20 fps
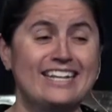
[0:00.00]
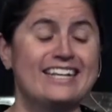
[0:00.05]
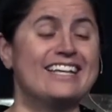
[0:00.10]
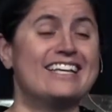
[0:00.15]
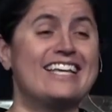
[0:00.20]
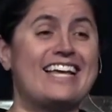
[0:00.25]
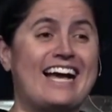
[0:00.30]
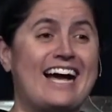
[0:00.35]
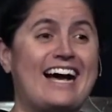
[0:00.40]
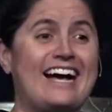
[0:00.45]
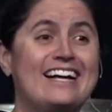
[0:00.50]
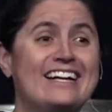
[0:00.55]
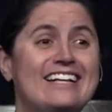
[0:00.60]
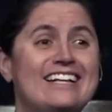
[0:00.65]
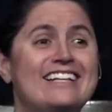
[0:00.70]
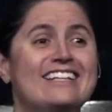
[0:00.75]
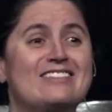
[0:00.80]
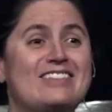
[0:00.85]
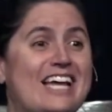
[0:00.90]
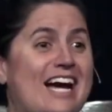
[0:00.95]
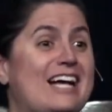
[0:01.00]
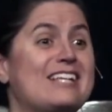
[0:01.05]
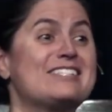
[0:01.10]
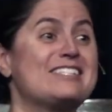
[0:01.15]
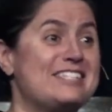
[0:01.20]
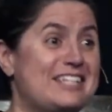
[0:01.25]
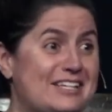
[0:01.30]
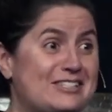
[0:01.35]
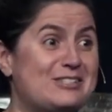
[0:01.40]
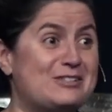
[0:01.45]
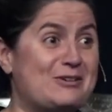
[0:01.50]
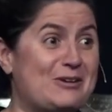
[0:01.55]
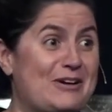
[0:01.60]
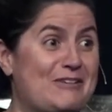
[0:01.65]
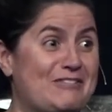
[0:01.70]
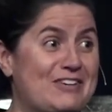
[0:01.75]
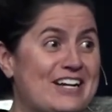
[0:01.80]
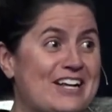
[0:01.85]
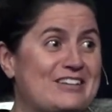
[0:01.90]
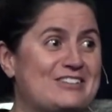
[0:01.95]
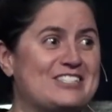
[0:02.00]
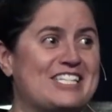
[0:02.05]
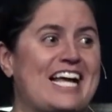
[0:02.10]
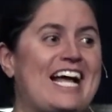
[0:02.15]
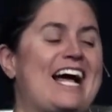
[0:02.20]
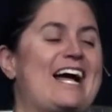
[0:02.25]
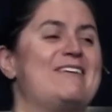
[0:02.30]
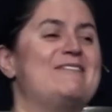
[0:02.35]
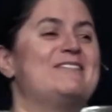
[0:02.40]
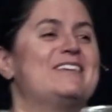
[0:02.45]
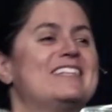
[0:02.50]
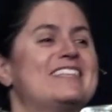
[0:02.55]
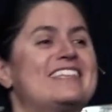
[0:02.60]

yeah, that's another story for another time.